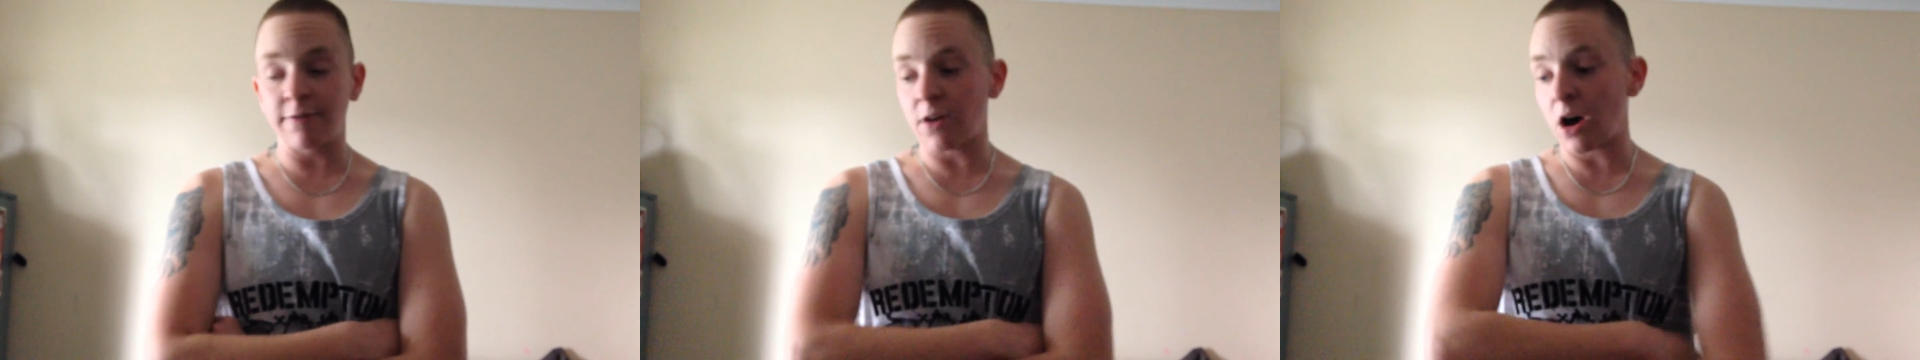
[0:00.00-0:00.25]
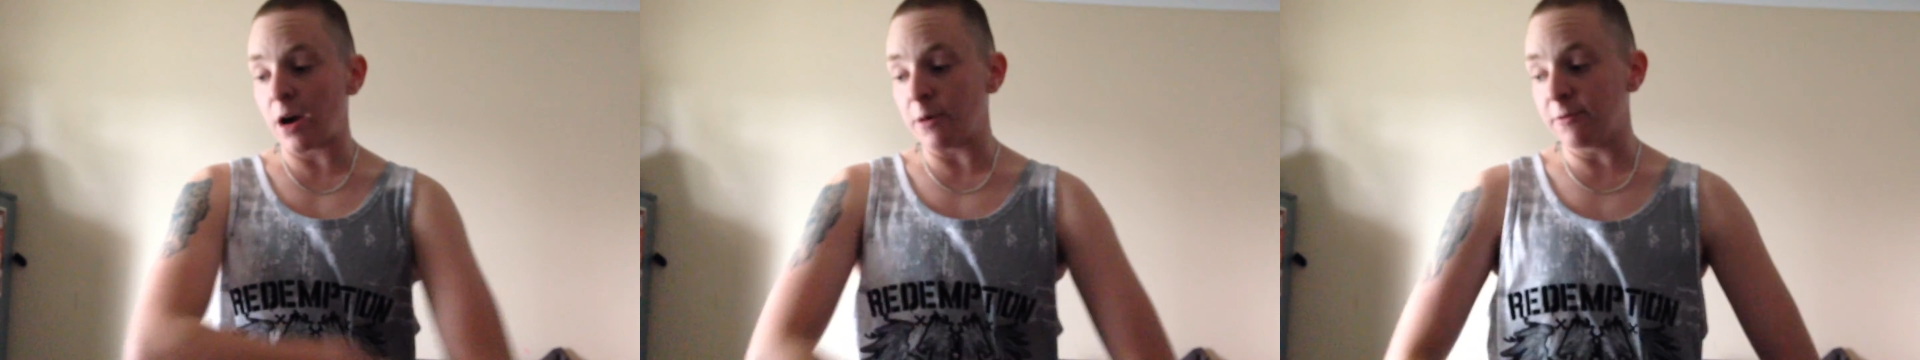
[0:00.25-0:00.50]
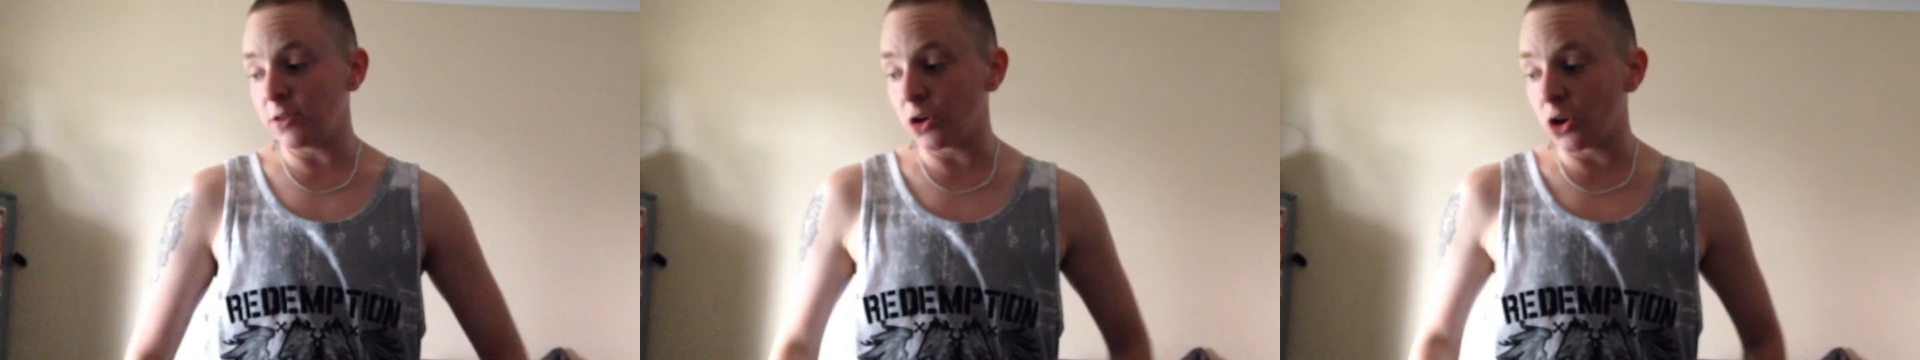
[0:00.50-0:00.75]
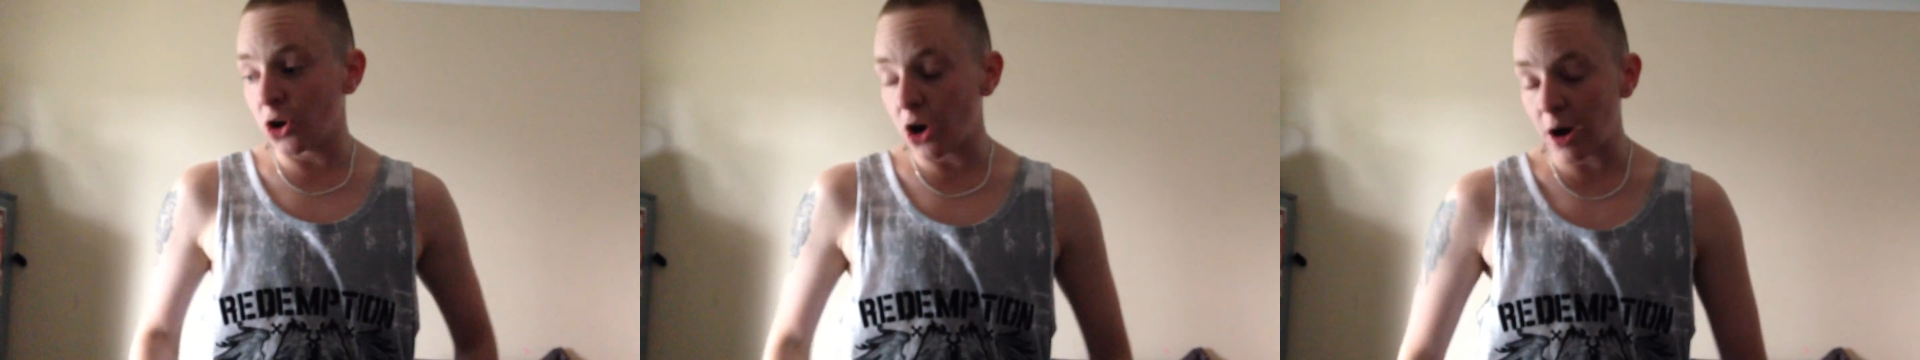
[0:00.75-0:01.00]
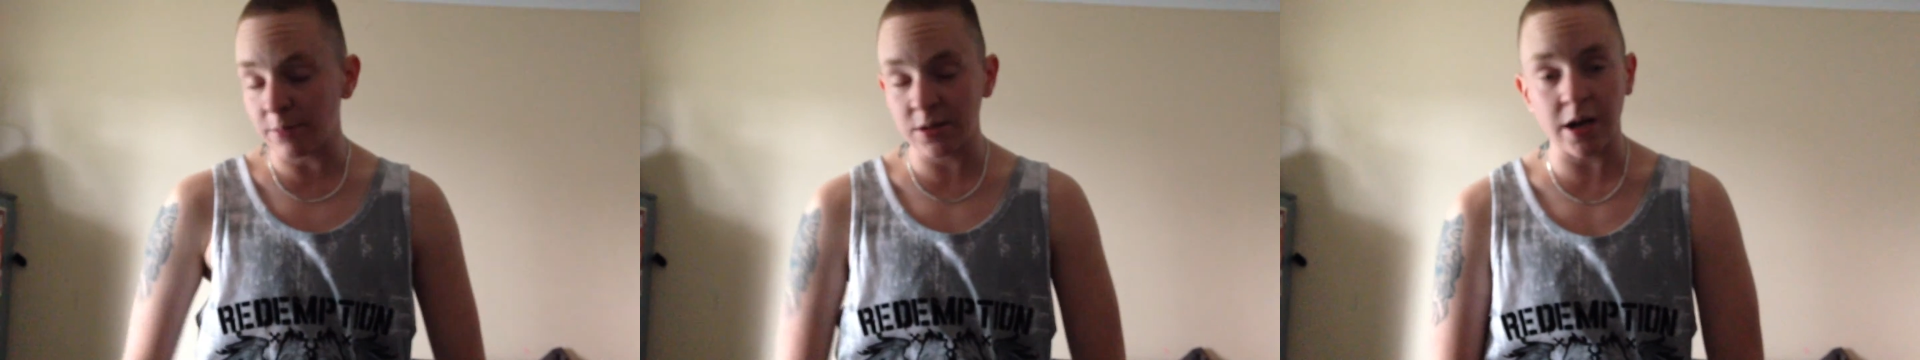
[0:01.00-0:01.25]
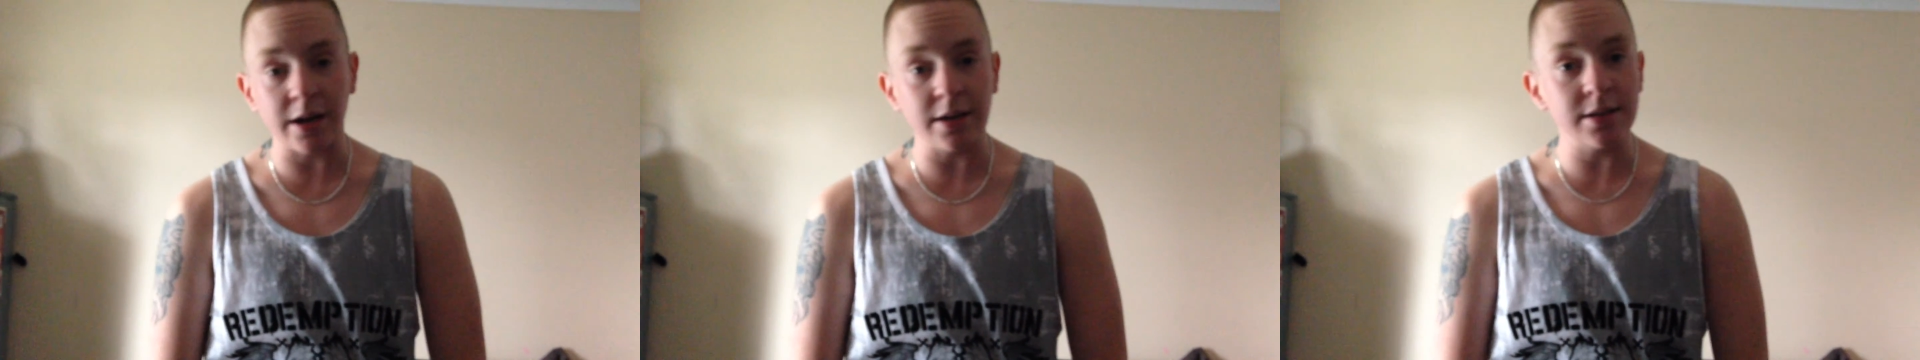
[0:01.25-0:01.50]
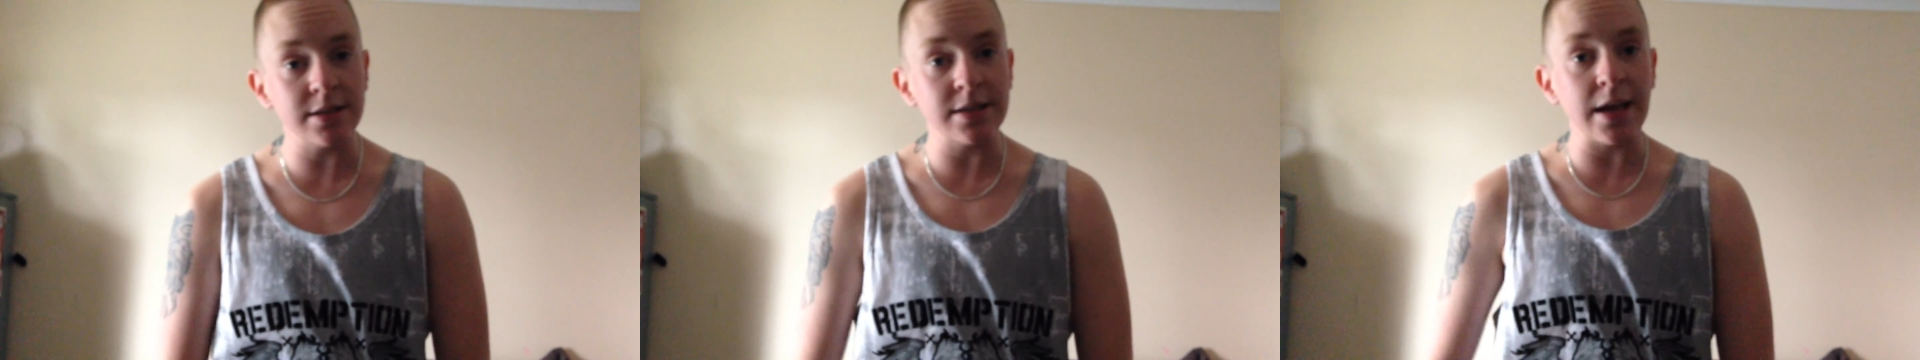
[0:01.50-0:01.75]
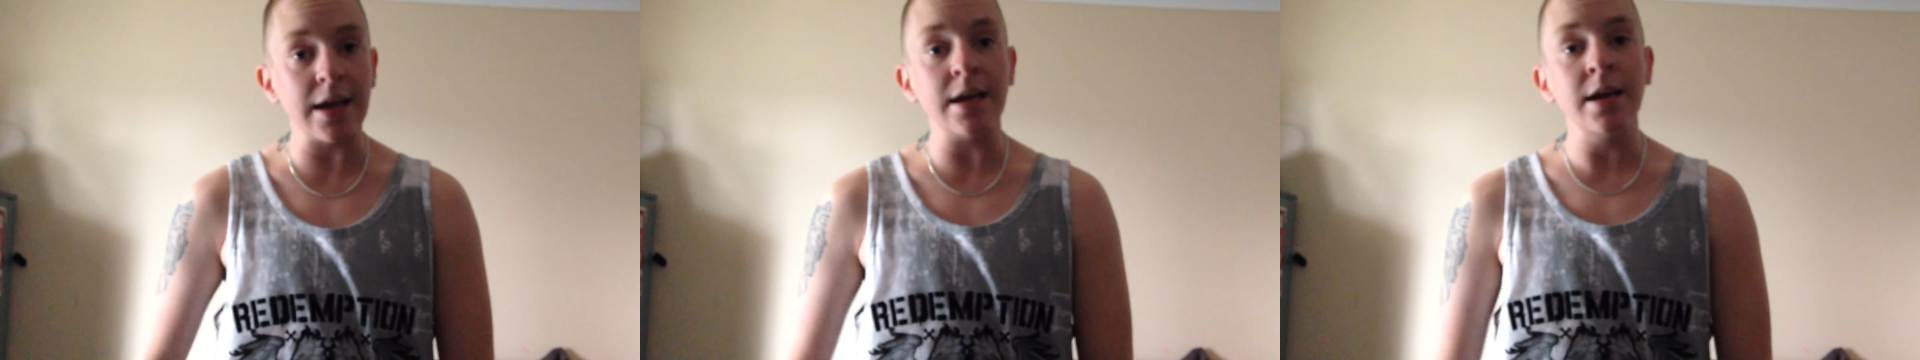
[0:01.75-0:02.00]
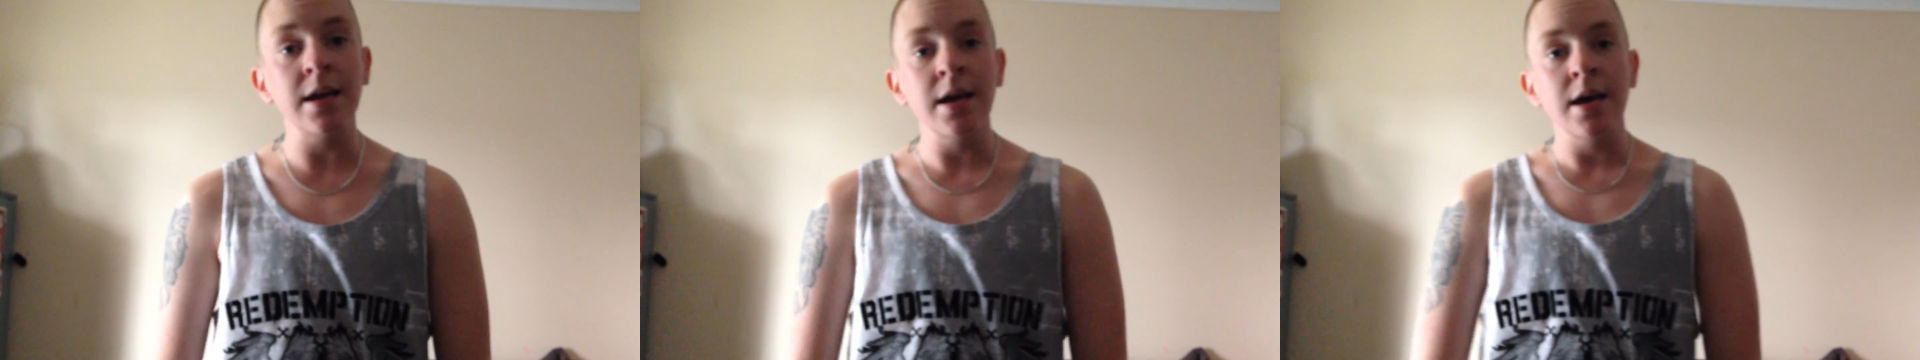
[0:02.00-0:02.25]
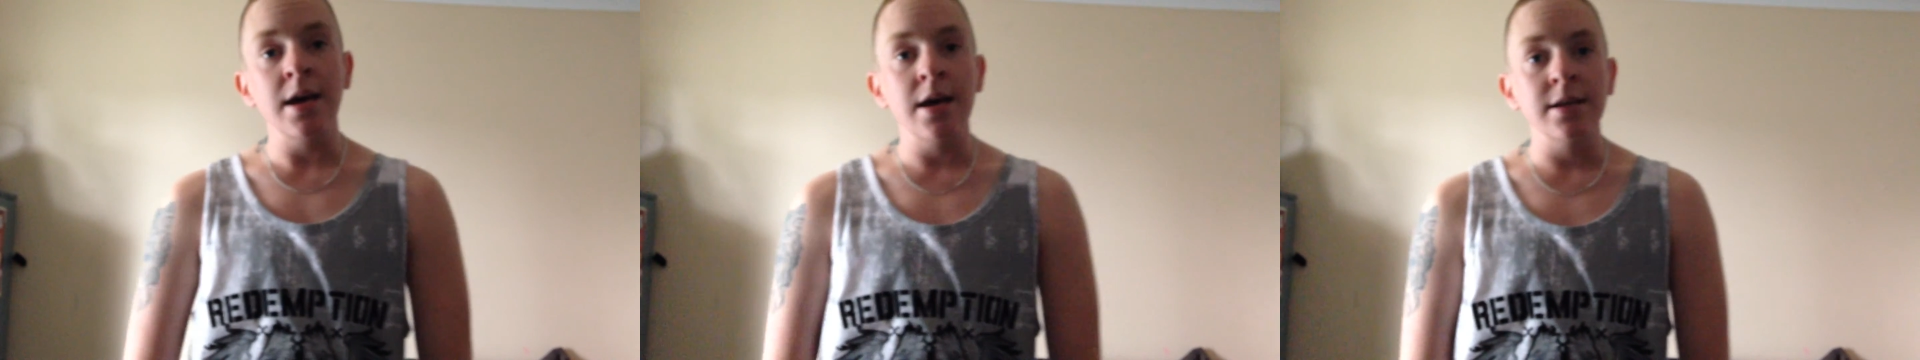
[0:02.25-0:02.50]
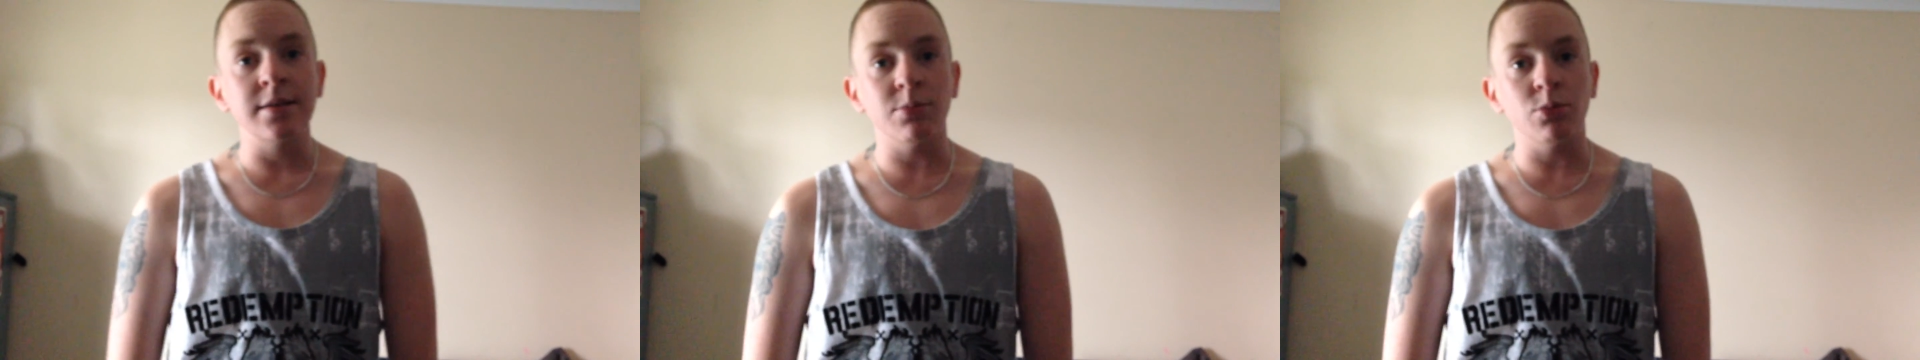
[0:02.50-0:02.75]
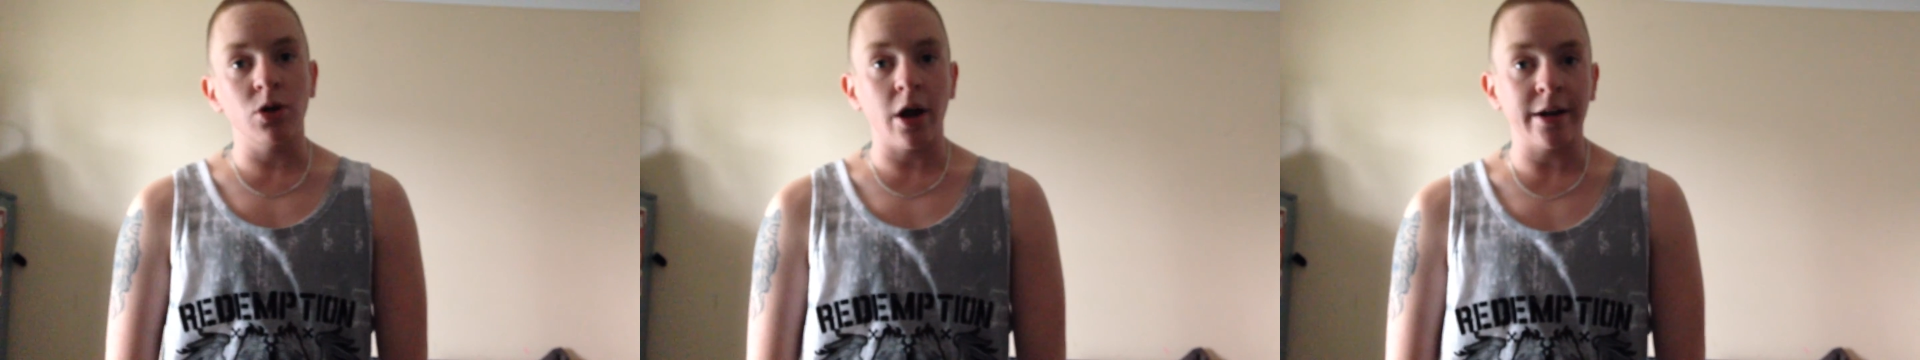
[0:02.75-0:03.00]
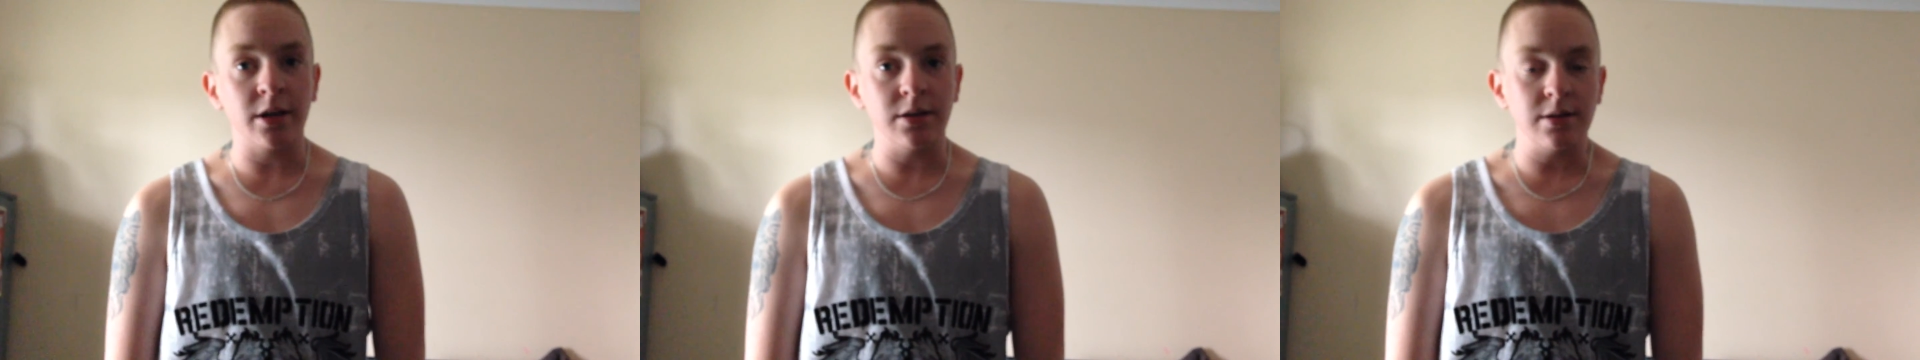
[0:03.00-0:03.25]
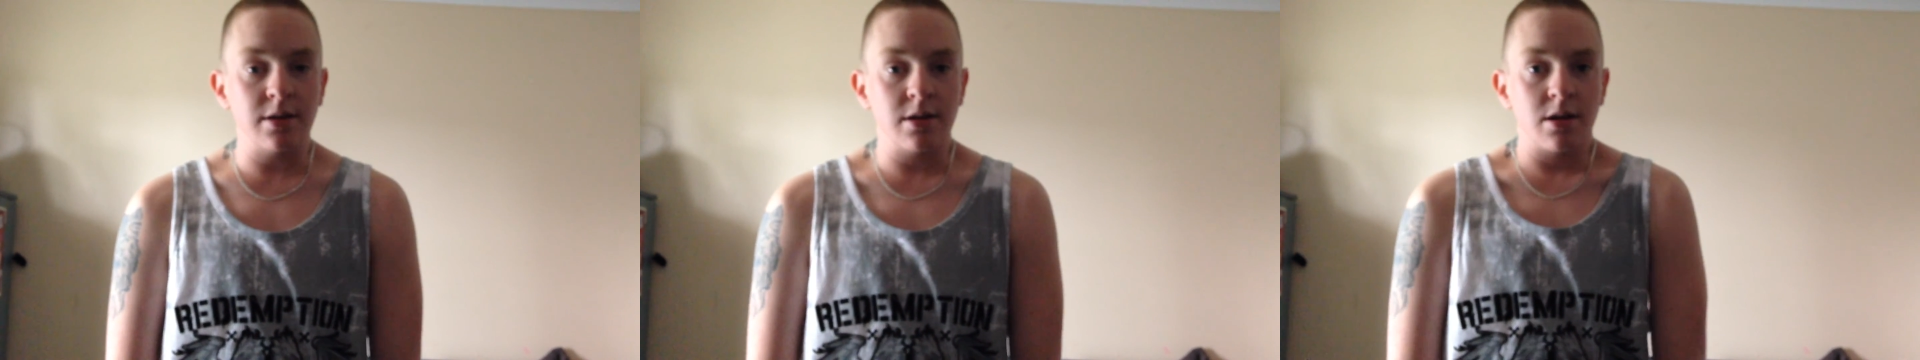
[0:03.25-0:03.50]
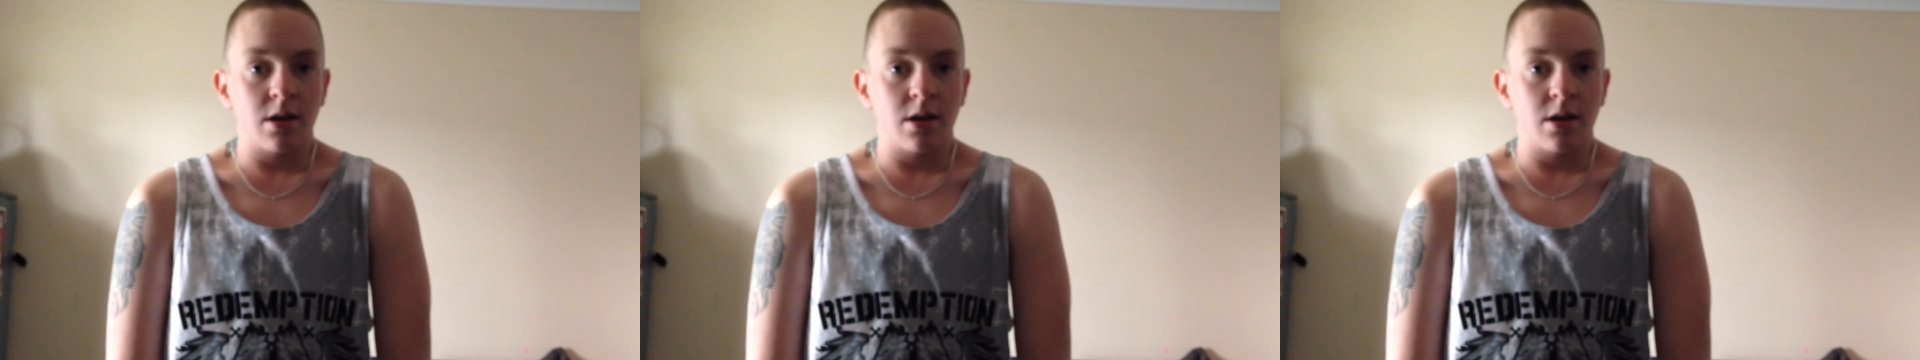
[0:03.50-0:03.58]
I'm starting to see someone I can